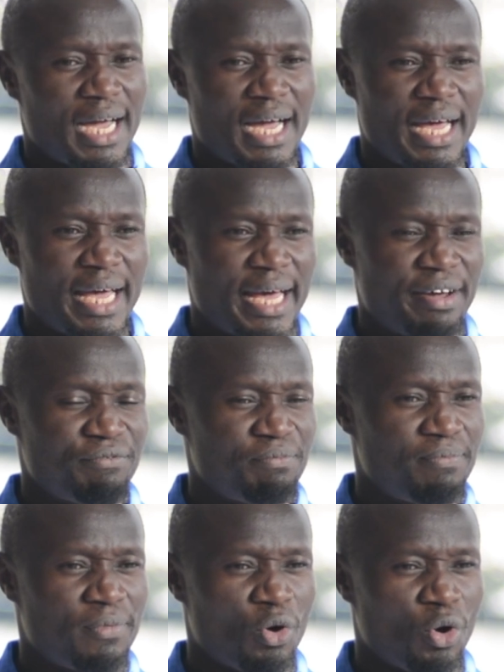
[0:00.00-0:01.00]
I
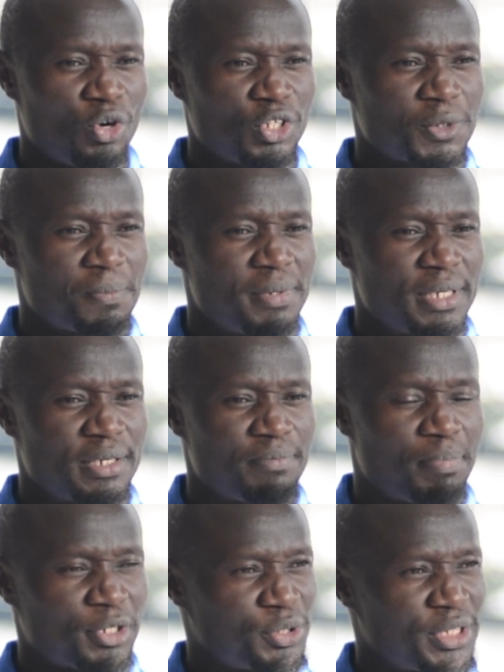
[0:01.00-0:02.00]
have always
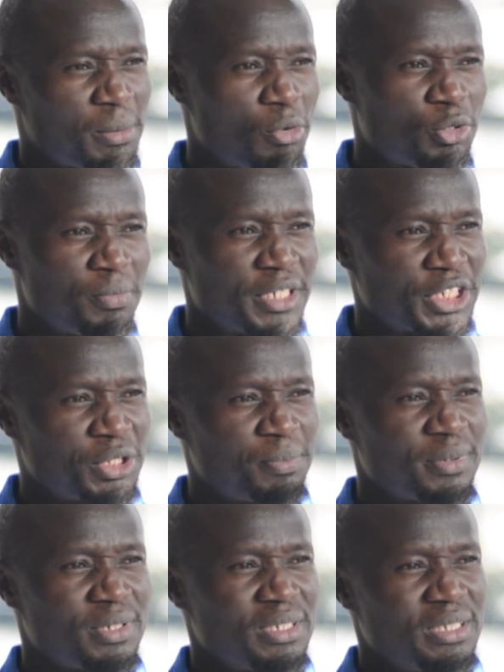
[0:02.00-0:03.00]
been passionate about
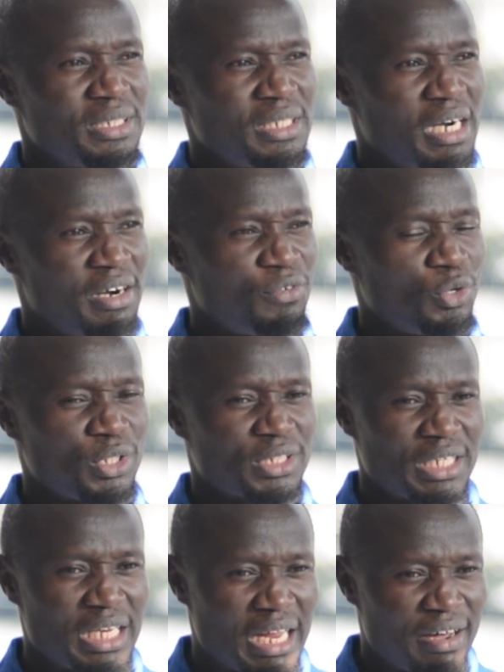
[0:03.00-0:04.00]
mentorship. I've
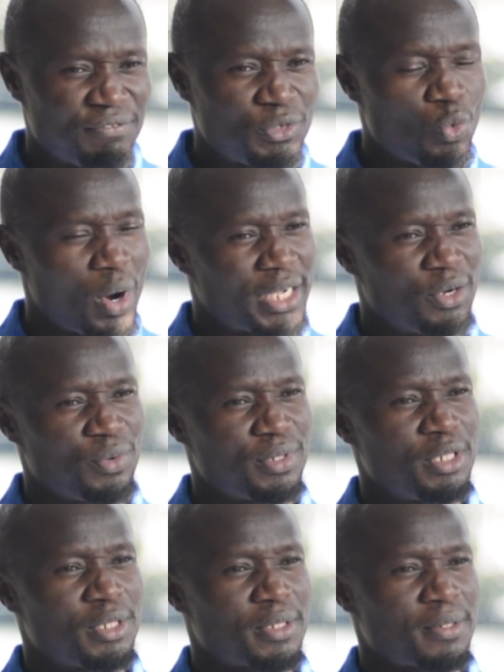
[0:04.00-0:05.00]
always loved working
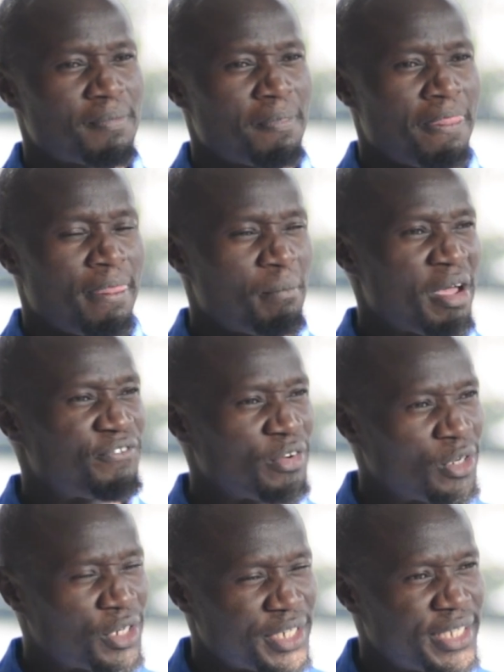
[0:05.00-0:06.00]
with my
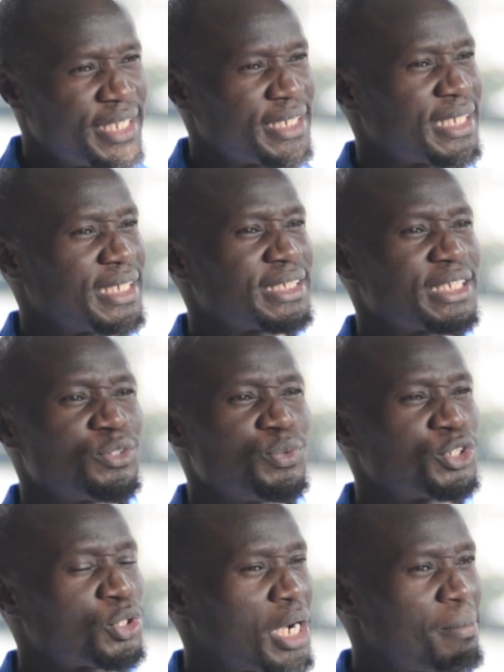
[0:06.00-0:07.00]
fellow creators, and
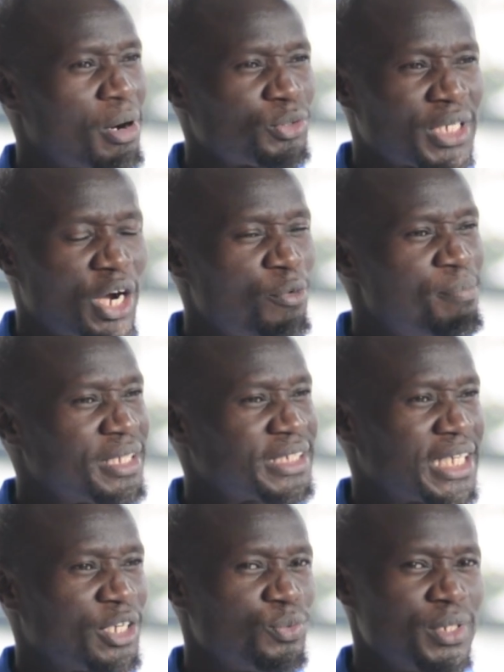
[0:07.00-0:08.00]
we talk about how
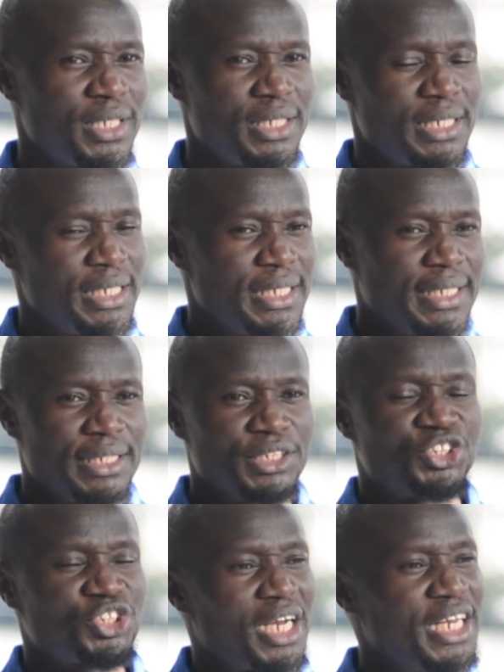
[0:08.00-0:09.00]
best can we
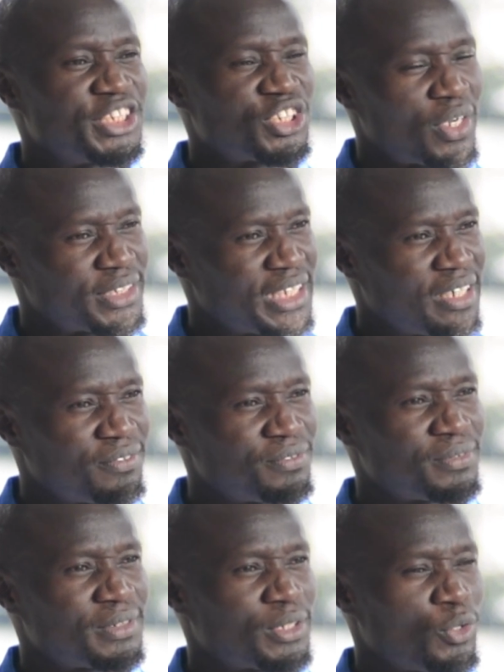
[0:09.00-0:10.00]
challenge
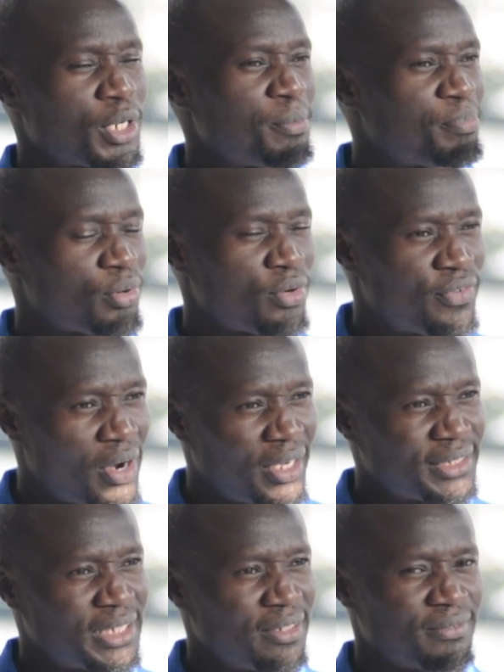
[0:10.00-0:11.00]
ourselves or improve
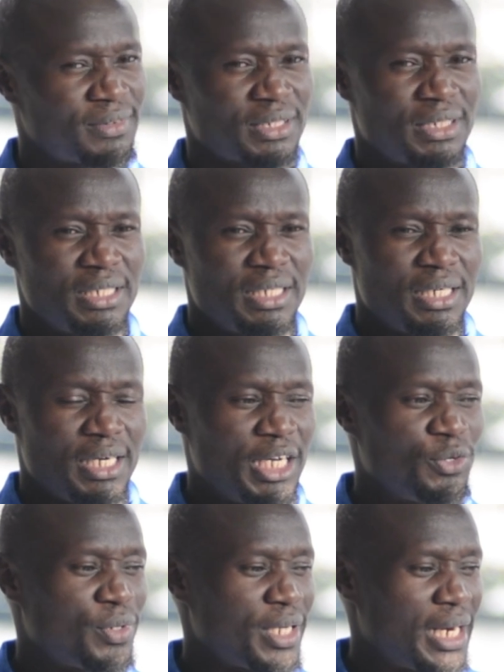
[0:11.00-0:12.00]
ourselves.
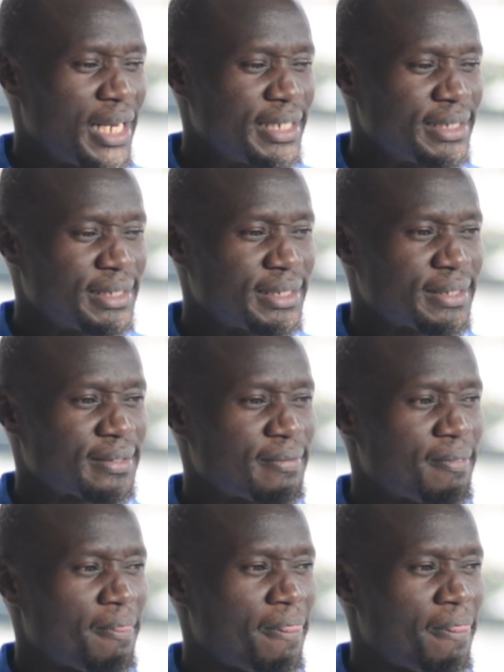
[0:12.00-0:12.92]
And we realize